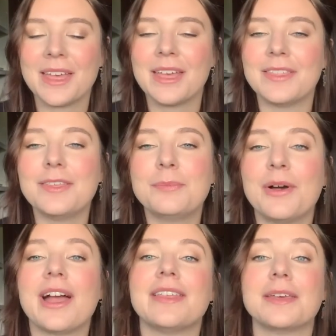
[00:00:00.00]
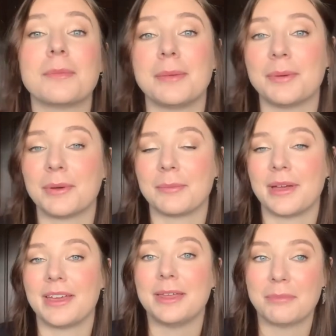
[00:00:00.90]
this book I think might be one of my
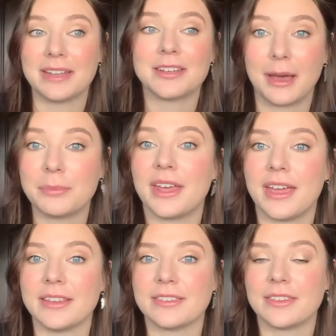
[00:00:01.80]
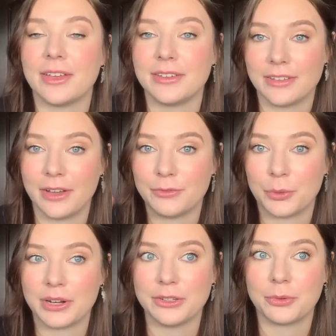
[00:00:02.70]
in my top tens of
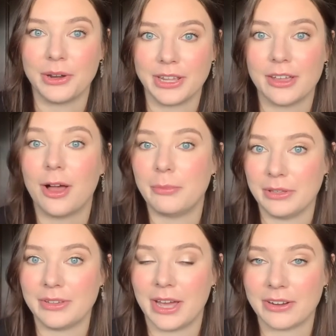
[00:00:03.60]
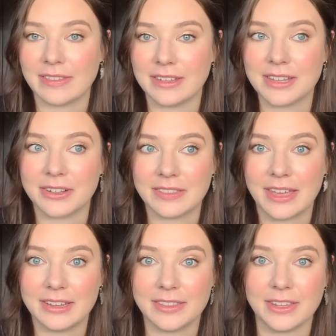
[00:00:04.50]
2020. I'll be counting that down at the
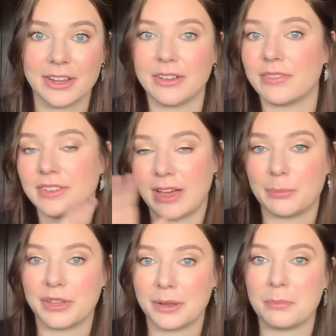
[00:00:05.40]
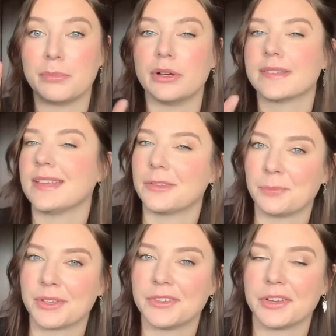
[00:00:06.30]
end of the year of the top 10 book slash
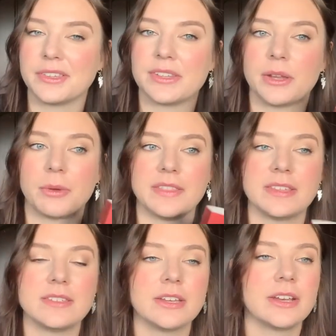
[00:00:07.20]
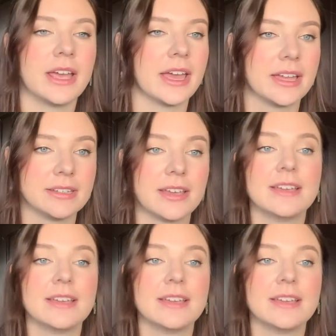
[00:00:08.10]
book series that I read this year. And